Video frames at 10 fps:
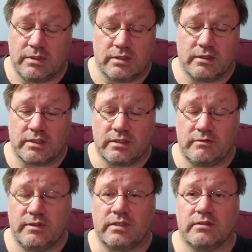be there to
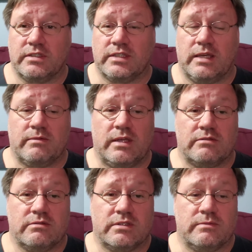configure these
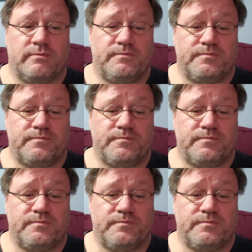laptops with them.